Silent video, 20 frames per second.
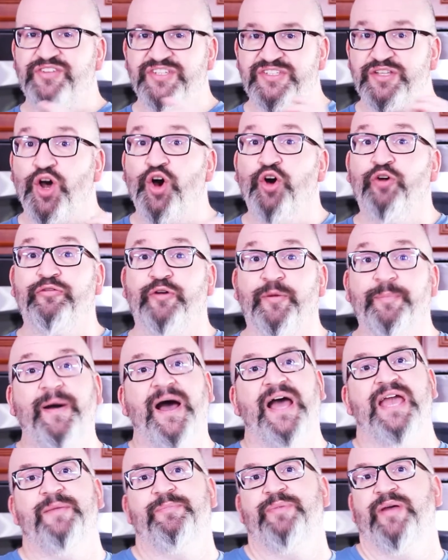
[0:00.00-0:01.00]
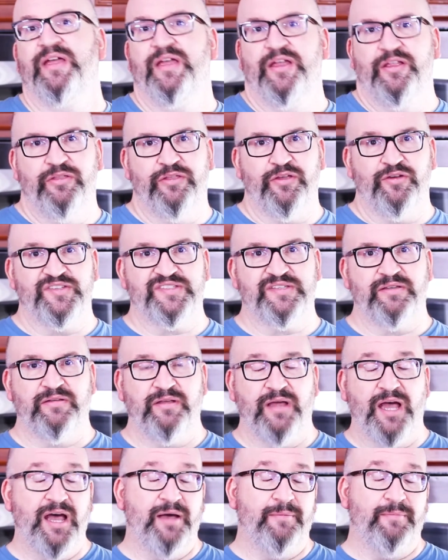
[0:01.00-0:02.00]
just overpipe those
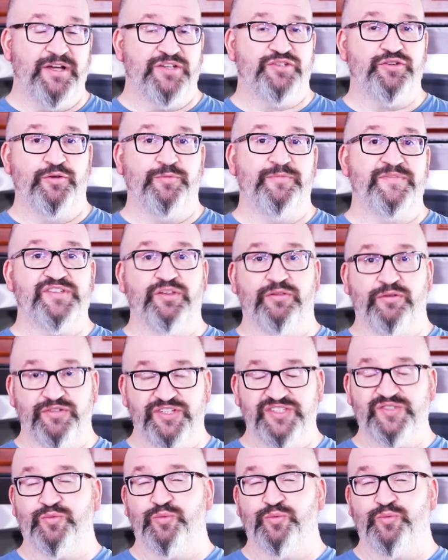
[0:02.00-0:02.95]
mushrooms so they're just